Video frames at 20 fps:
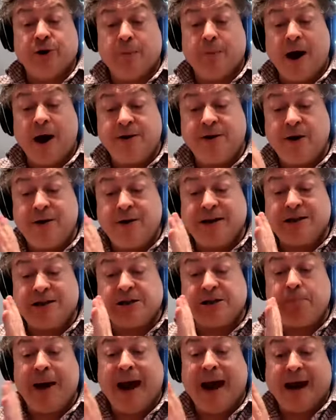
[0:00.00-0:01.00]
I don't
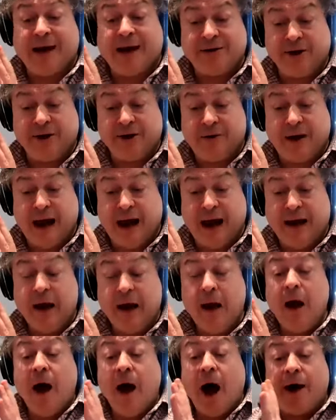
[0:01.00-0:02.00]
expect, okay,
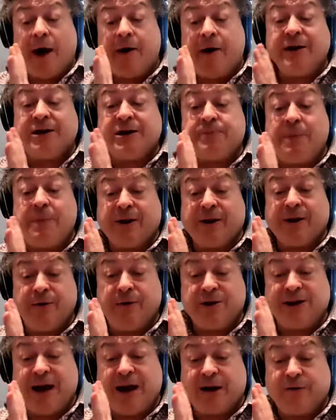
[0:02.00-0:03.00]
I don't expect you to
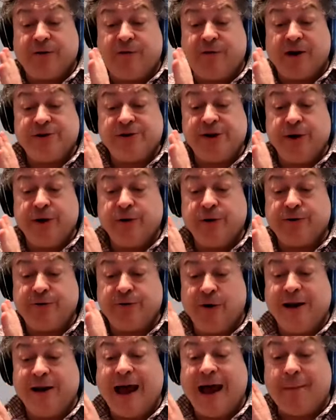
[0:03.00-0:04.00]
sacrifice the use of
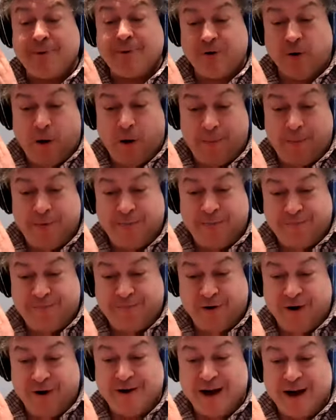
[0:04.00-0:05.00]
your laptop
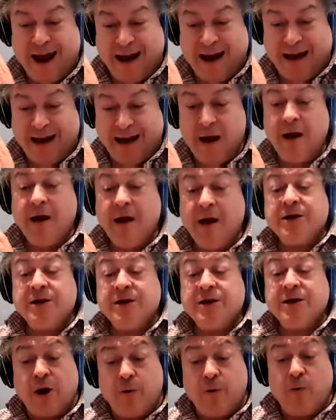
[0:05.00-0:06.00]
for a day.
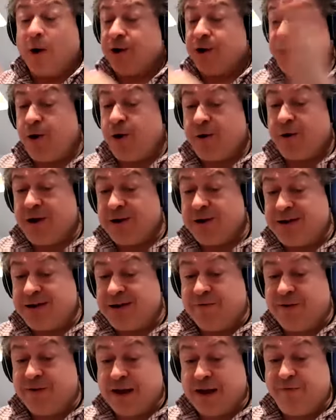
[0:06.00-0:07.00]
So watch it on your
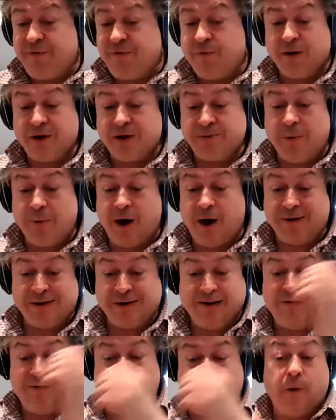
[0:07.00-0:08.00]
TV if you've got a smart
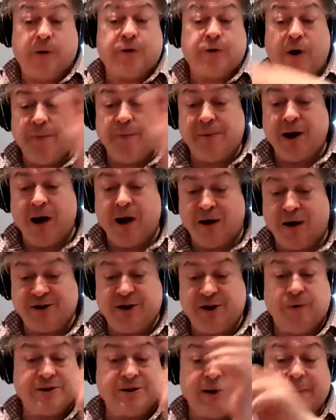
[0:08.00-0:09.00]
TV or Chromecast
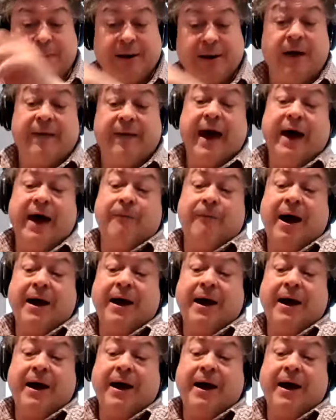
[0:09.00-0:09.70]
it or something like that, right?